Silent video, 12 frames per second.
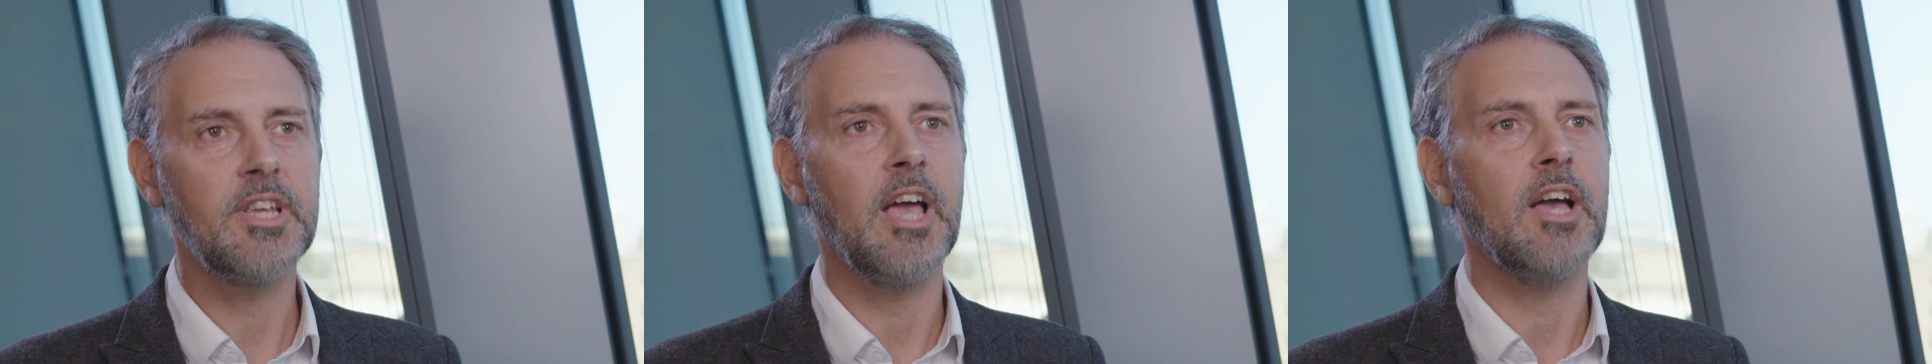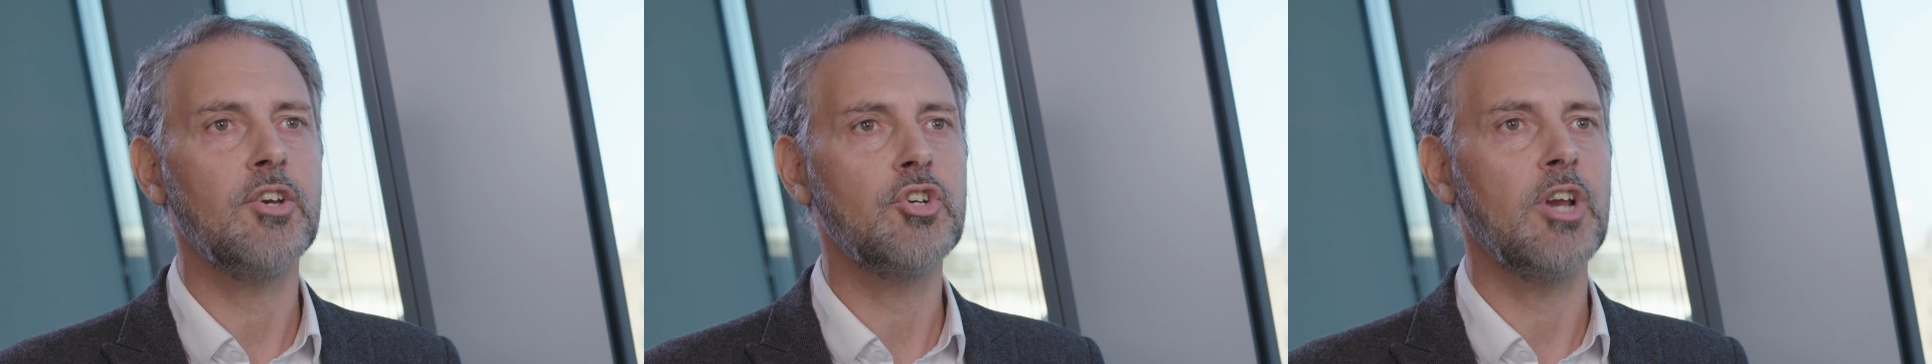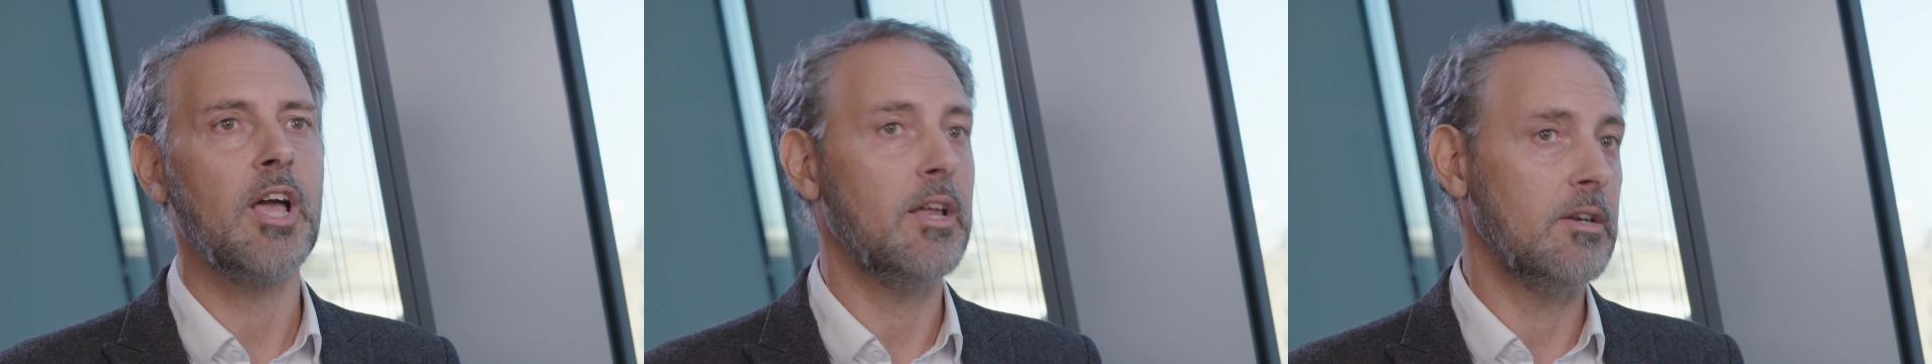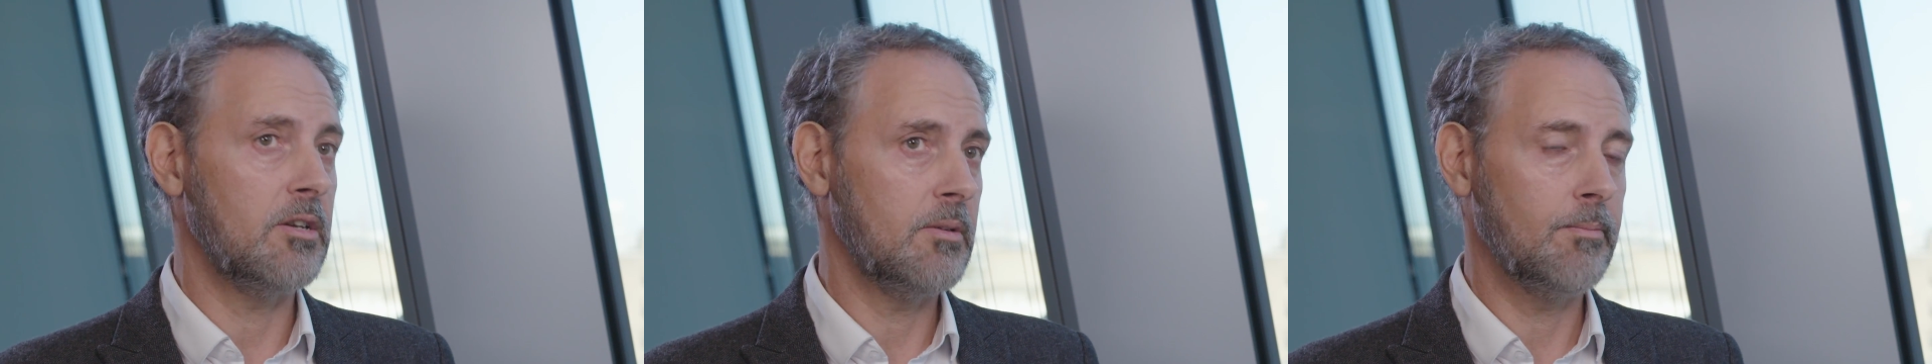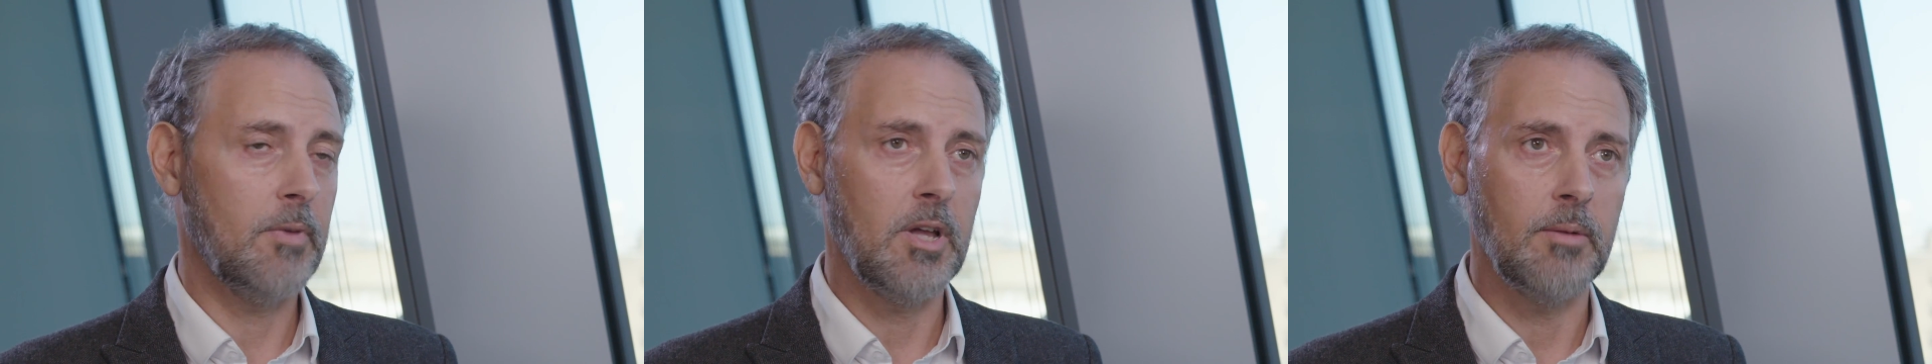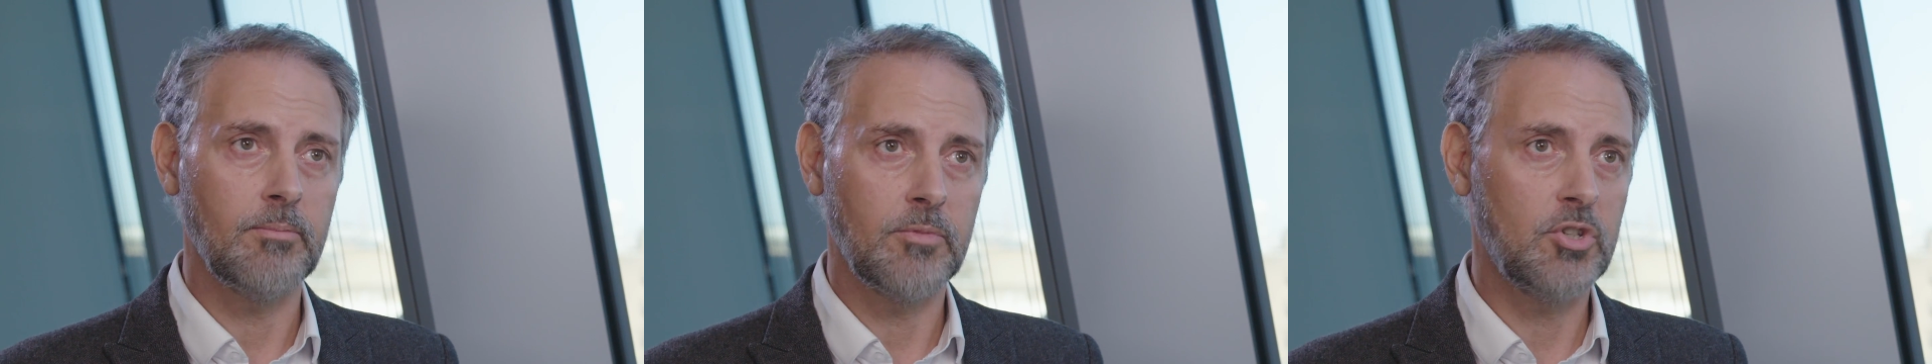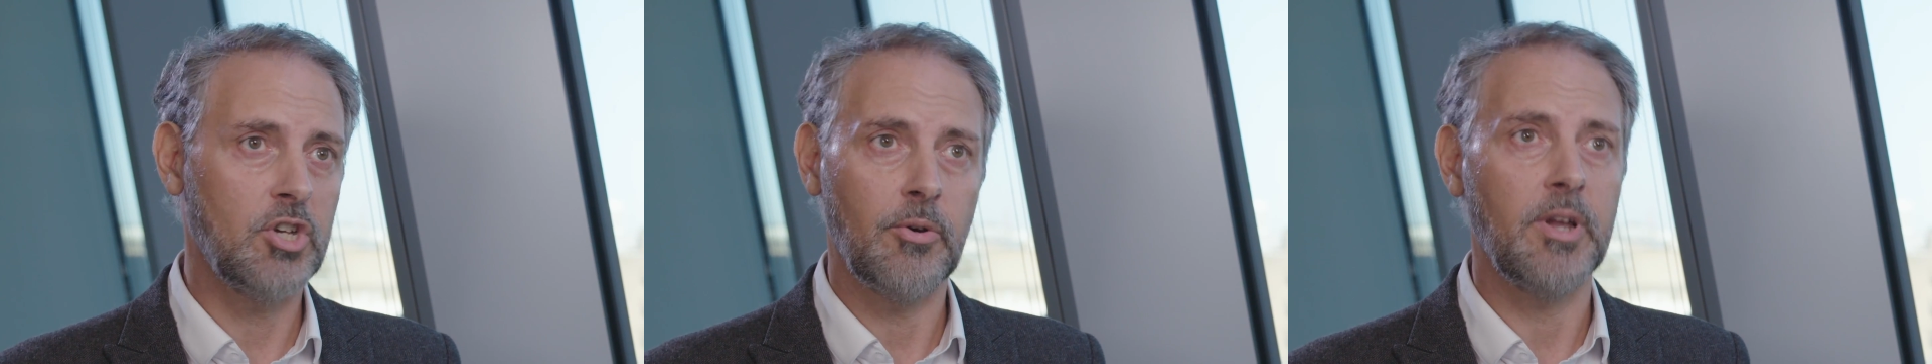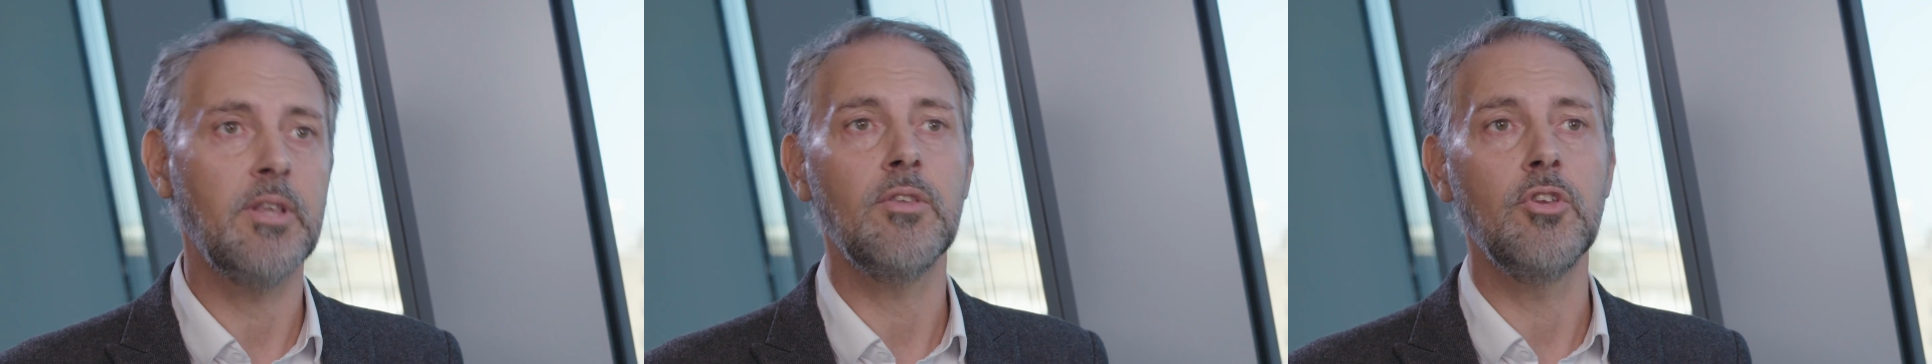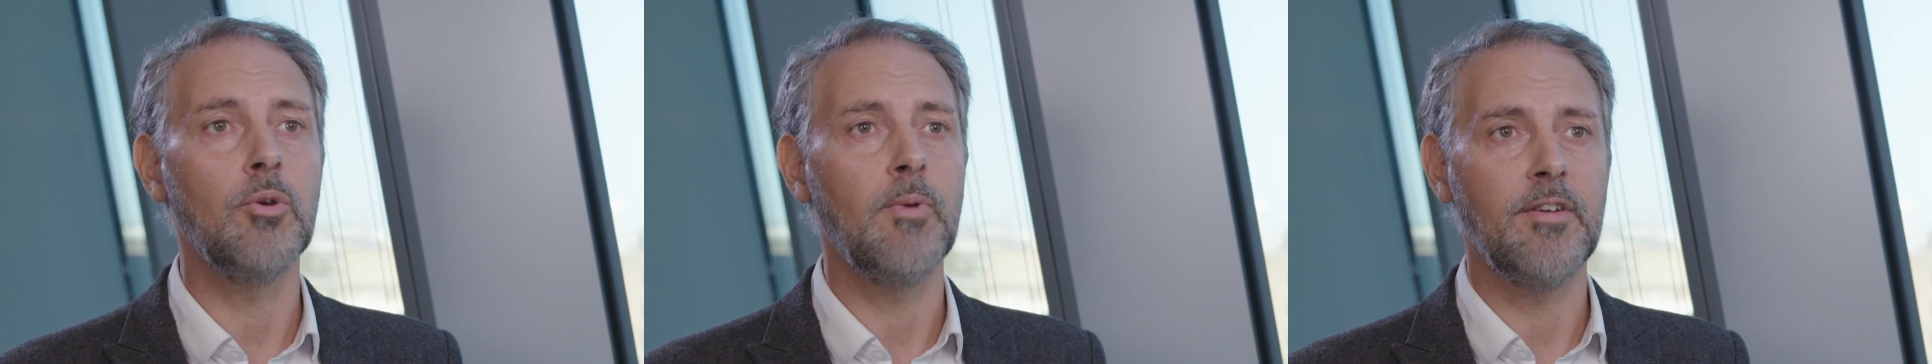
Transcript: cash and generate new